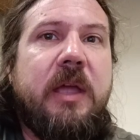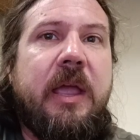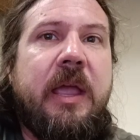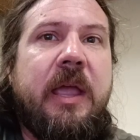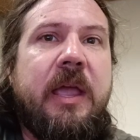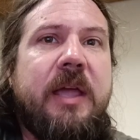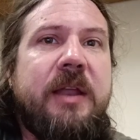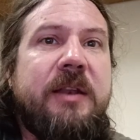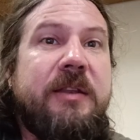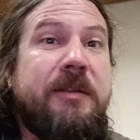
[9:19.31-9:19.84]

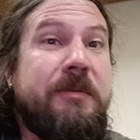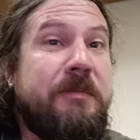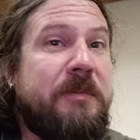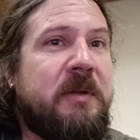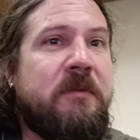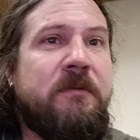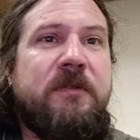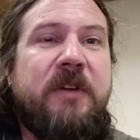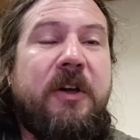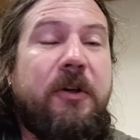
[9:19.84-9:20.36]
and
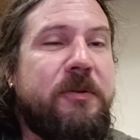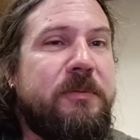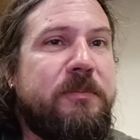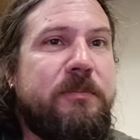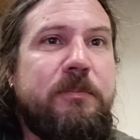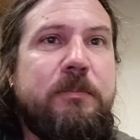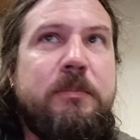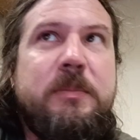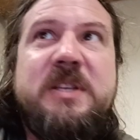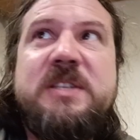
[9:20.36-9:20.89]
it failed
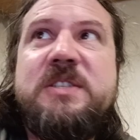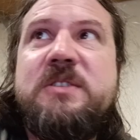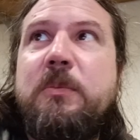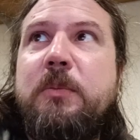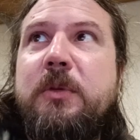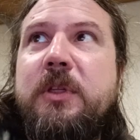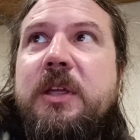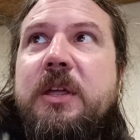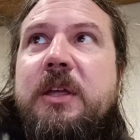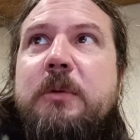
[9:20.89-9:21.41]

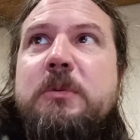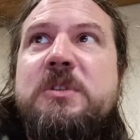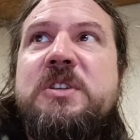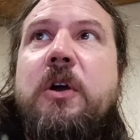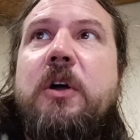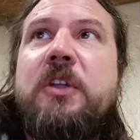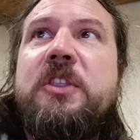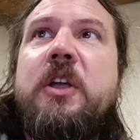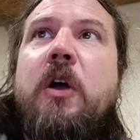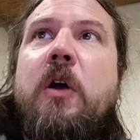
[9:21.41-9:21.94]
miserably. It was
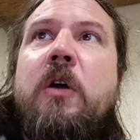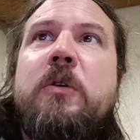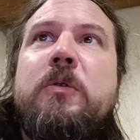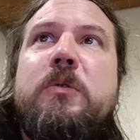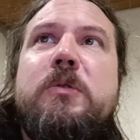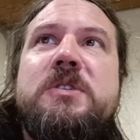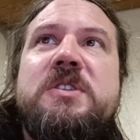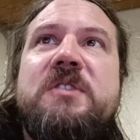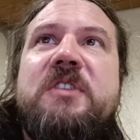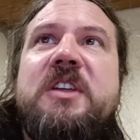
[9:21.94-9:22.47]
called the
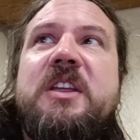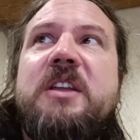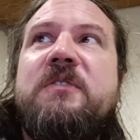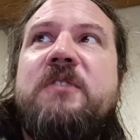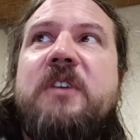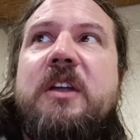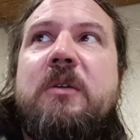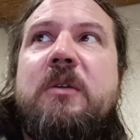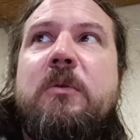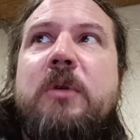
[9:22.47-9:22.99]
Articles of the
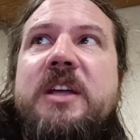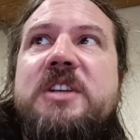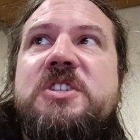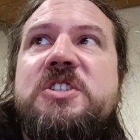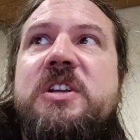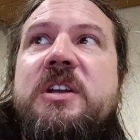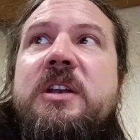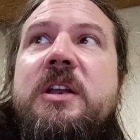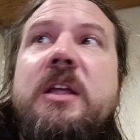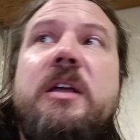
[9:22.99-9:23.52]

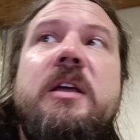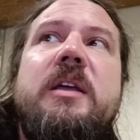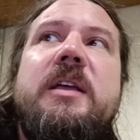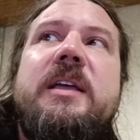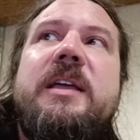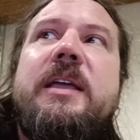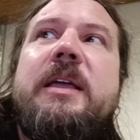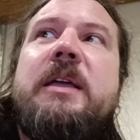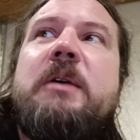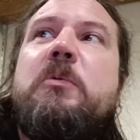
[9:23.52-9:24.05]
Confederation.
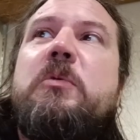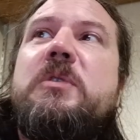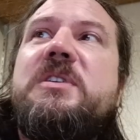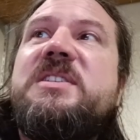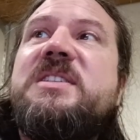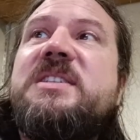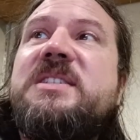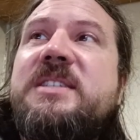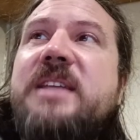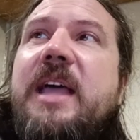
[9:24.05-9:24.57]
It
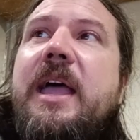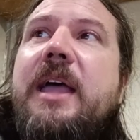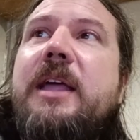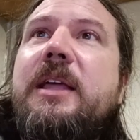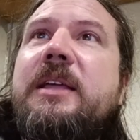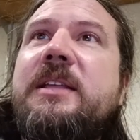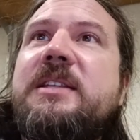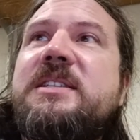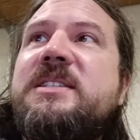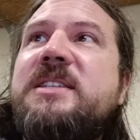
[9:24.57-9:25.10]
set
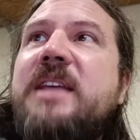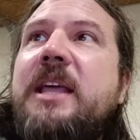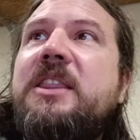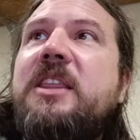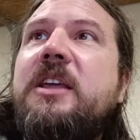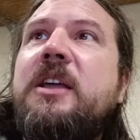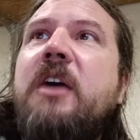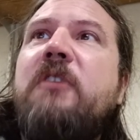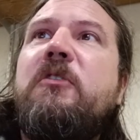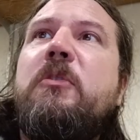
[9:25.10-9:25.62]

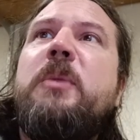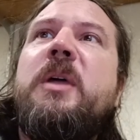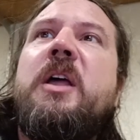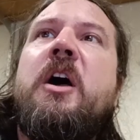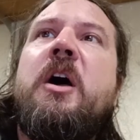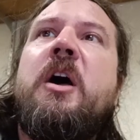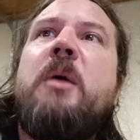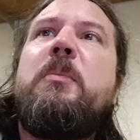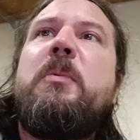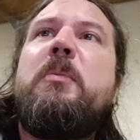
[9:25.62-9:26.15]
the government
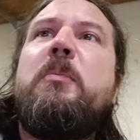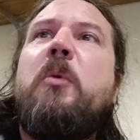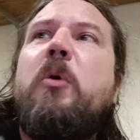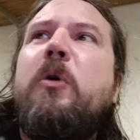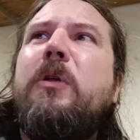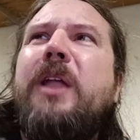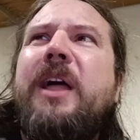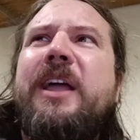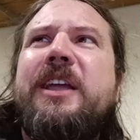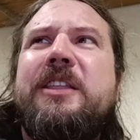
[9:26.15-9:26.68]
up
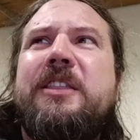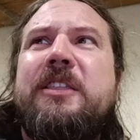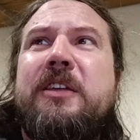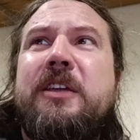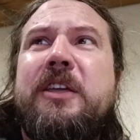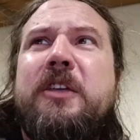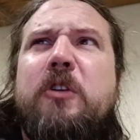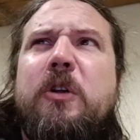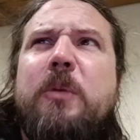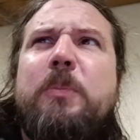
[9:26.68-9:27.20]
more like
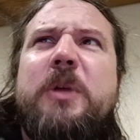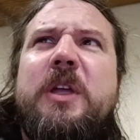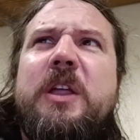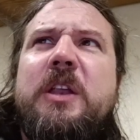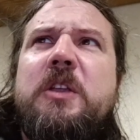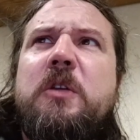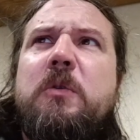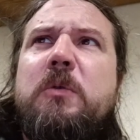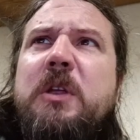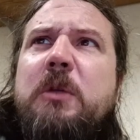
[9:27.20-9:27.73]
the
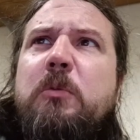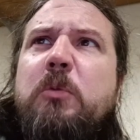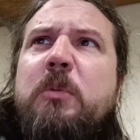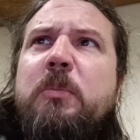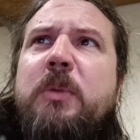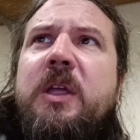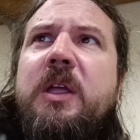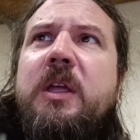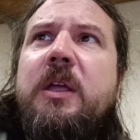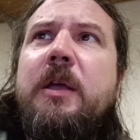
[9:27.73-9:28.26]
European Union
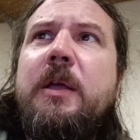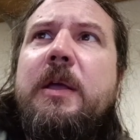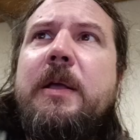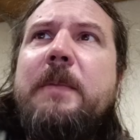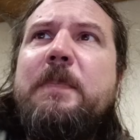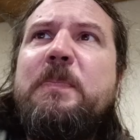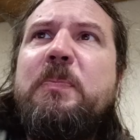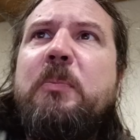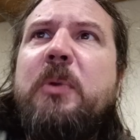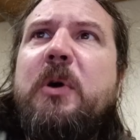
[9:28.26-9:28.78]
would be,
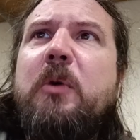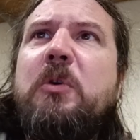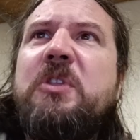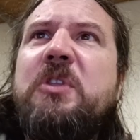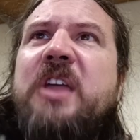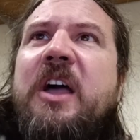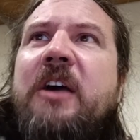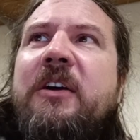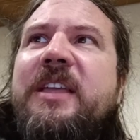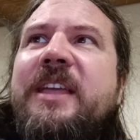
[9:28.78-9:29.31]
but
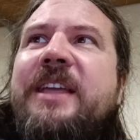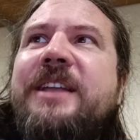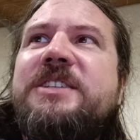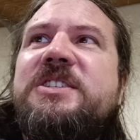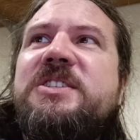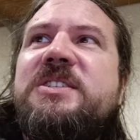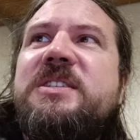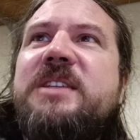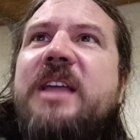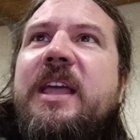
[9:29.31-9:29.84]
without each
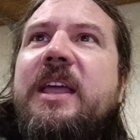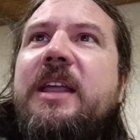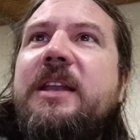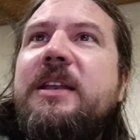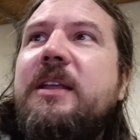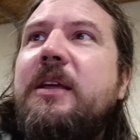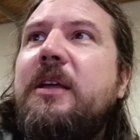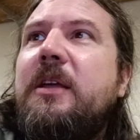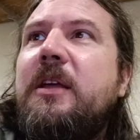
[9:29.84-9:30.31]
state